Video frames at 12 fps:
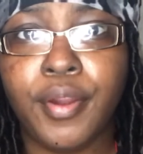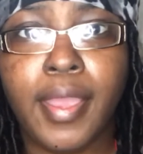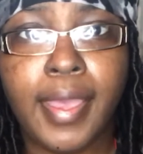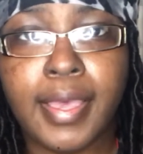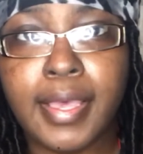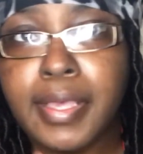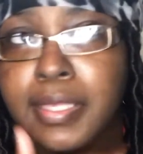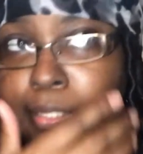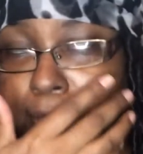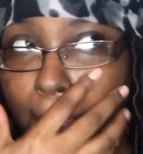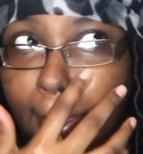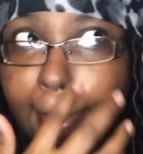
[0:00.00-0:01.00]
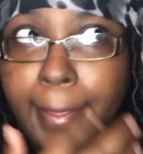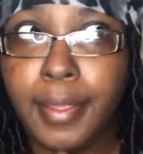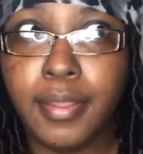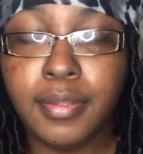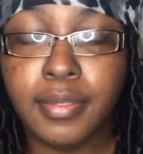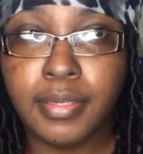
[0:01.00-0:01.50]
has
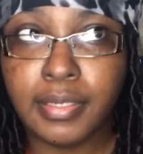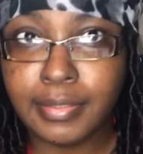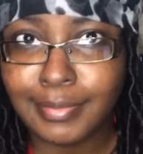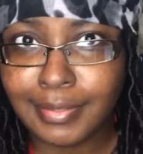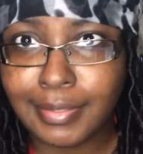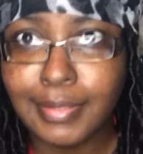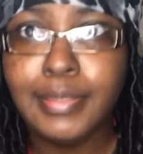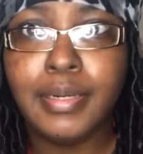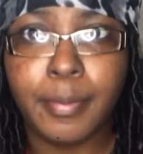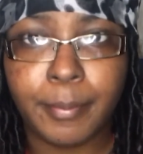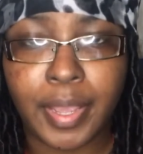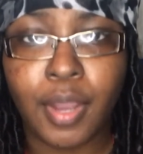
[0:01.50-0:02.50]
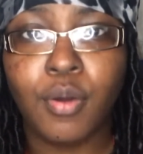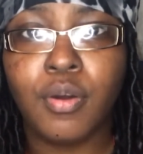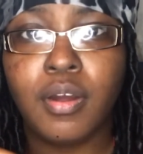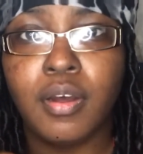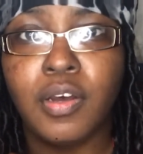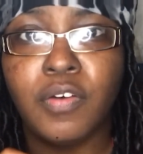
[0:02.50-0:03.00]
a good amount
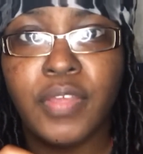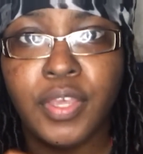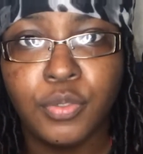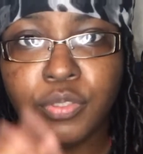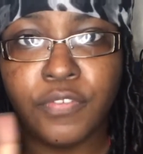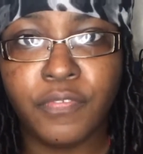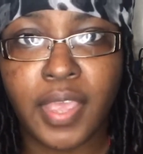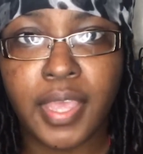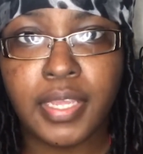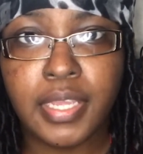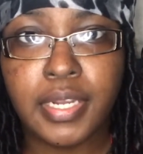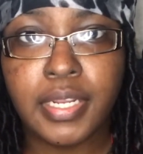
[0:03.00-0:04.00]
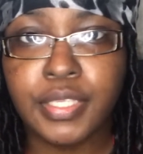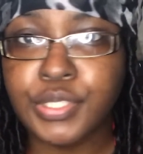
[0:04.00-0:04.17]
of healthy fat in it,